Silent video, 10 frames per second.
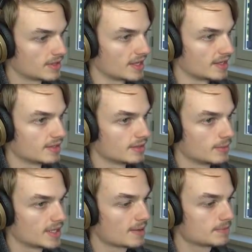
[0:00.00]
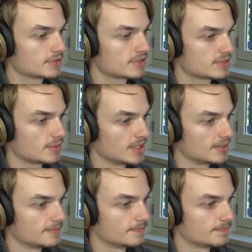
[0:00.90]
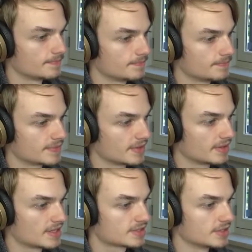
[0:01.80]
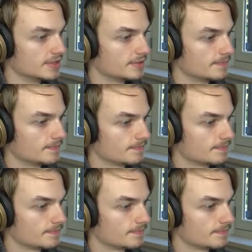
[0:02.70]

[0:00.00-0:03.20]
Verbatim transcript: Okay, we captured this one. That's good.